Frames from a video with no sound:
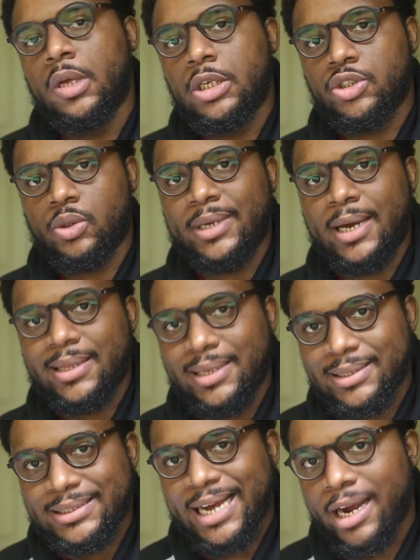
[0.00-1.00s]
So now the
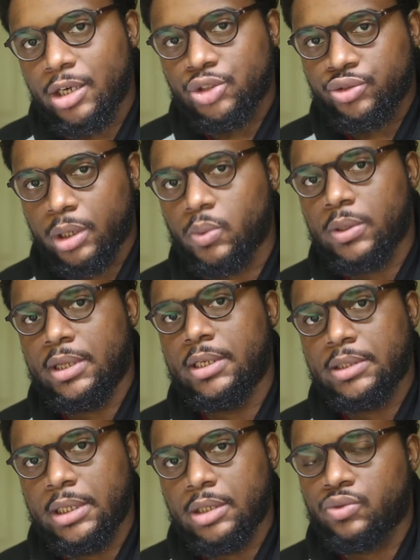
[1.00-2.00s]
entire trick with
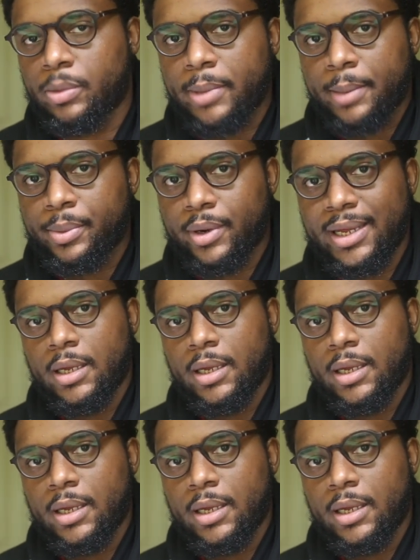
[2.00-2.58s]
this is, remember,